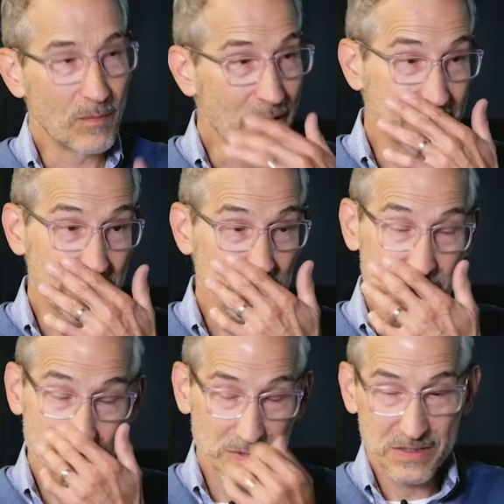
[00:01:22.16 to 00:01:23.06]
Well, the
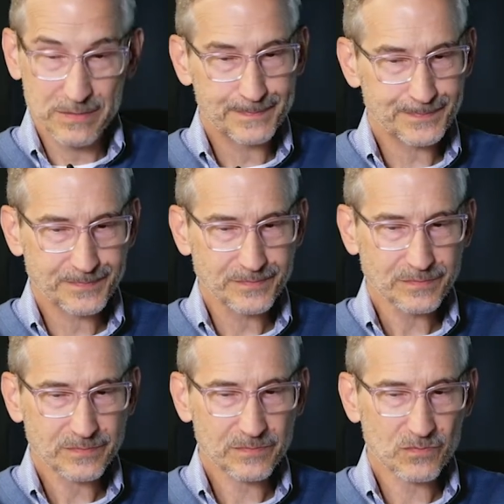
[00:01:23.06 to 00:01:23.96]
notion was
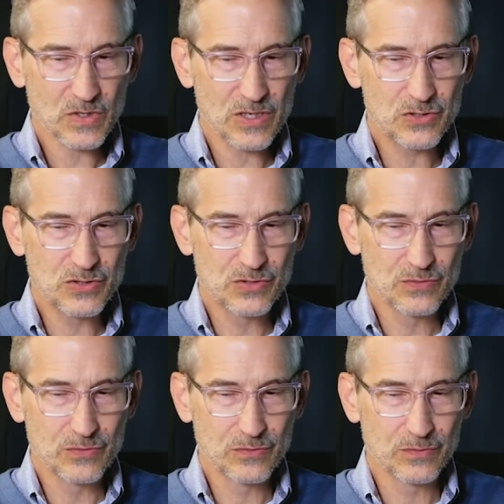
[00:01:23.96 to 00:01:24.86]

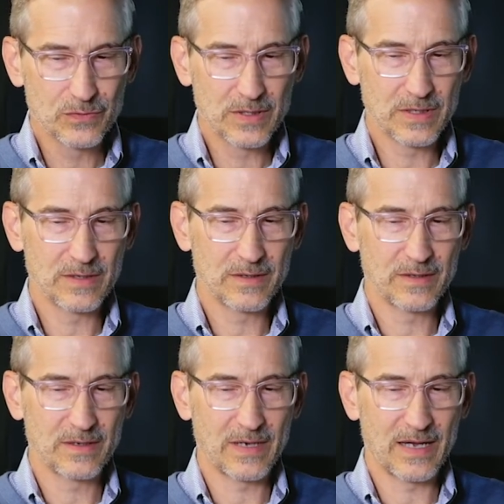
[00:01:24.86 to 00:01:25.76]
to
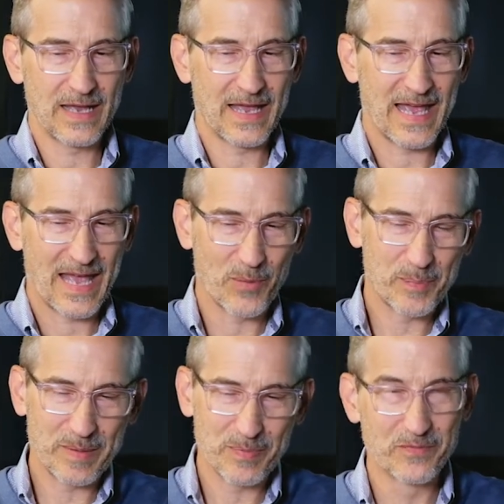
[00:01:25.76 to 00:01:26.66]
help
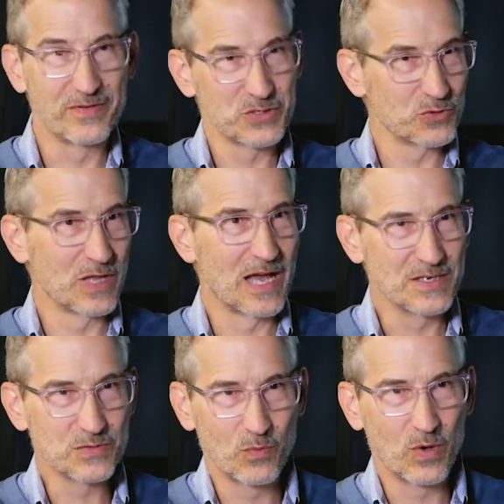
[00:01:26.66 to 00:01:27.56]
people
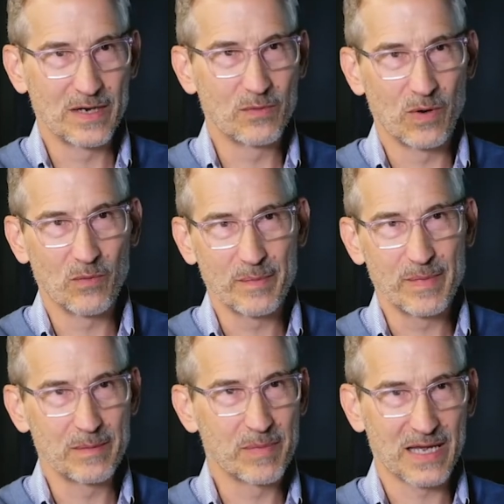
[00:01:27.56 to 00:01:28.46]
visualize what we
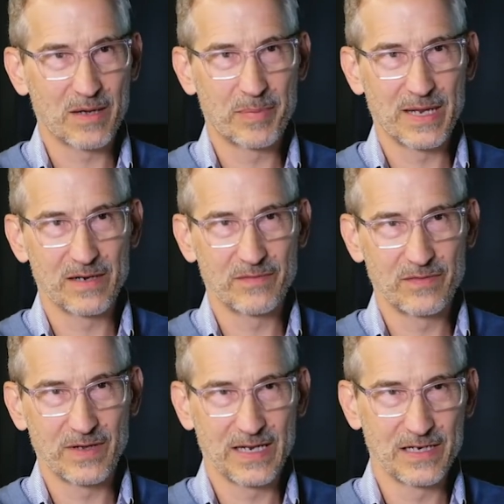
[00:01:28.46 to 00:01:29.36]
mean by competitive
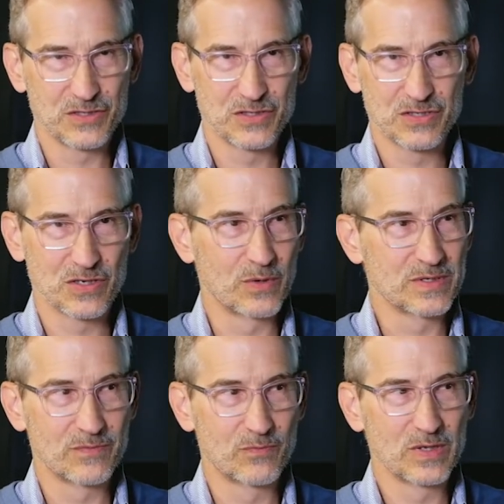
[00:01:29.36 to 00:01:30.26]
advantage. And so
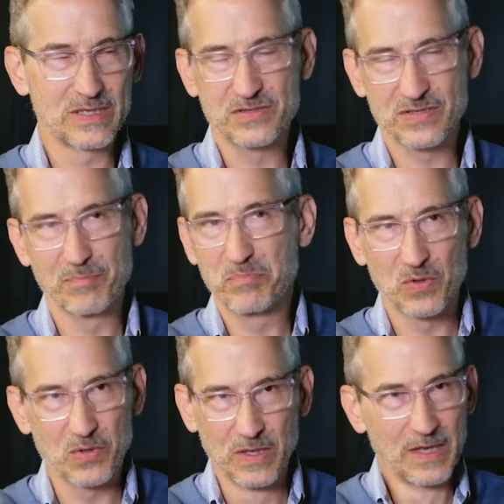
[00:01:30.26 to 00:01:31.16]
it's a really
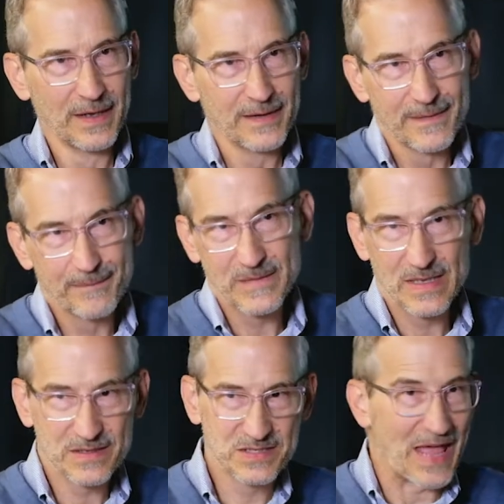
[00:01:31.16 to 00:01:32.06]
simple
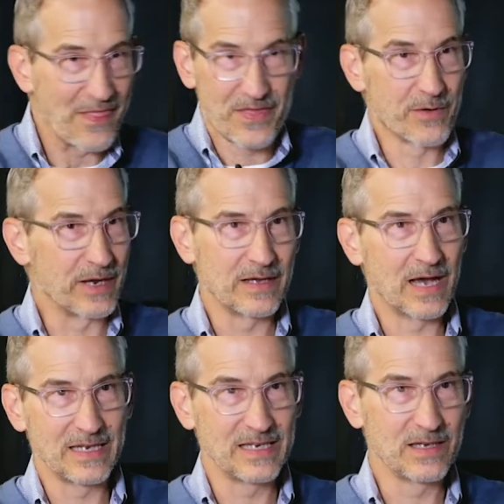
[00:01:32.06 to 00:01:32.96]
set theory
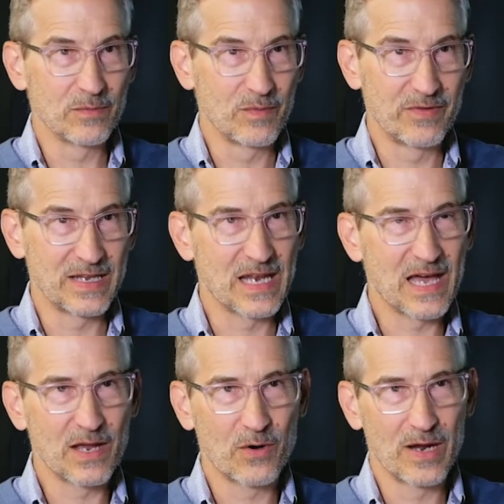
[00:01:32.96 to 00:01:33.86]
idea of a Venn
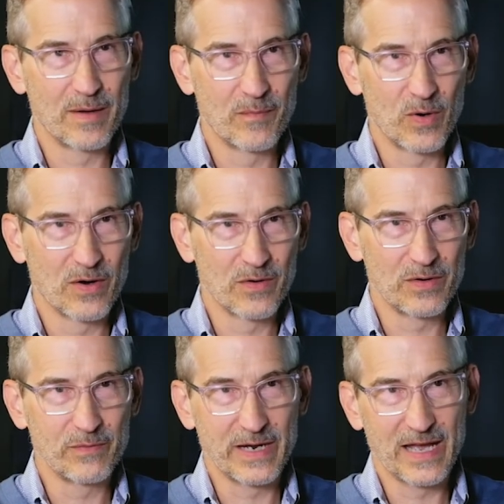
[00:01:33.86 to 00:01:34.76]
diagram
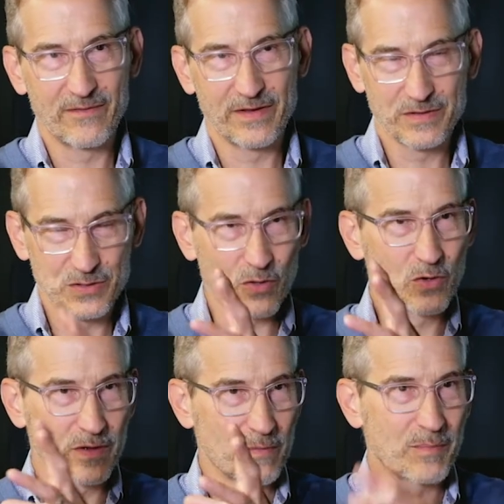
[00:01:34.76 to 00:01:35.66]
where we have a
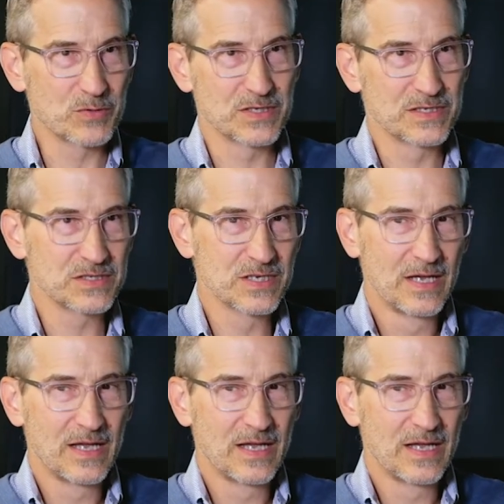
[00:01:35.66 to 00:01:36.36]
circle that represents